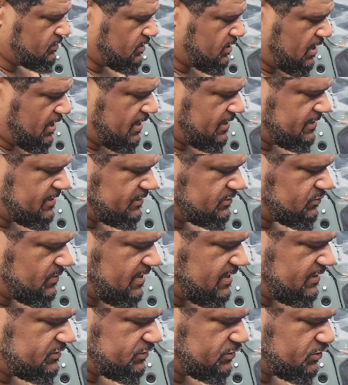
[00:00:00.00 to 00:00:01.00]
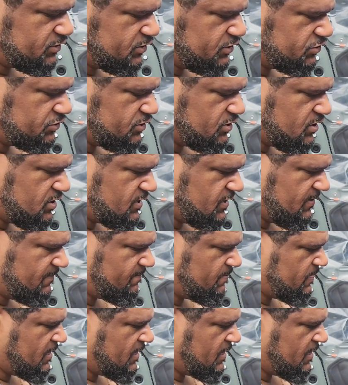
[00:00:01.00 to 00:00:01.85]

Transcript: All right, that's why there's a cushion on it.